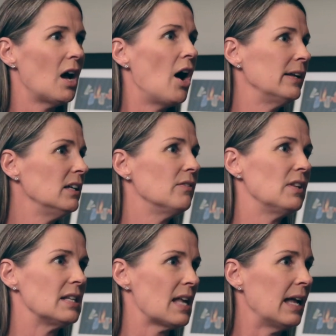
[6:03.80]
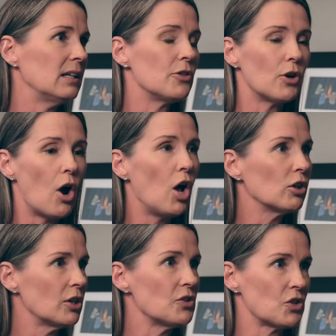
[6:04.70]
any of these, and they're all
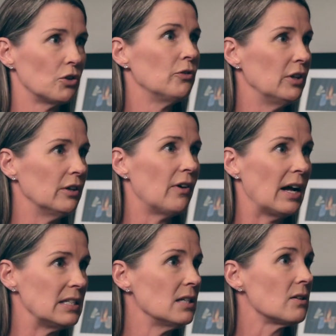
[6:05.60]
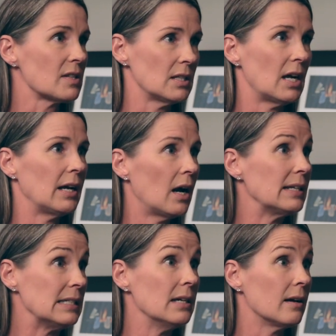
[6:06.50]
conservative ideals and
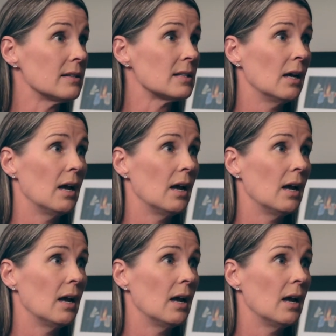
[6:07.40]
ideas.